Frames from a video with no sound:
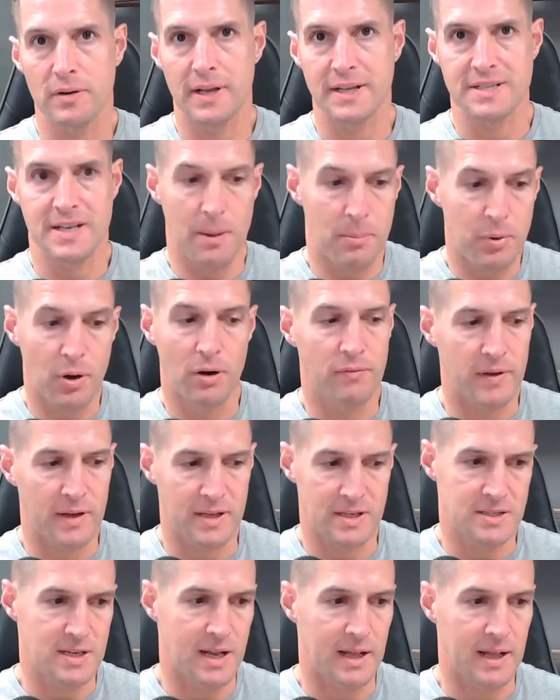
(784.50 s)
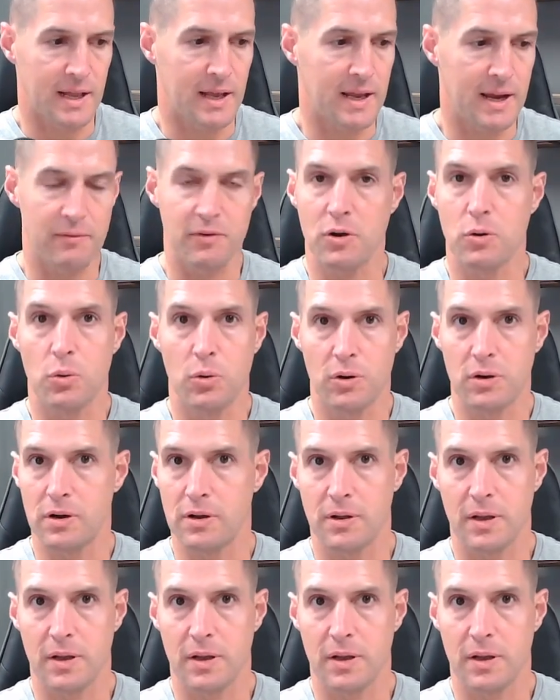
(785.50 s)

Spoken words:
that's not perfect. It's not like every quarter,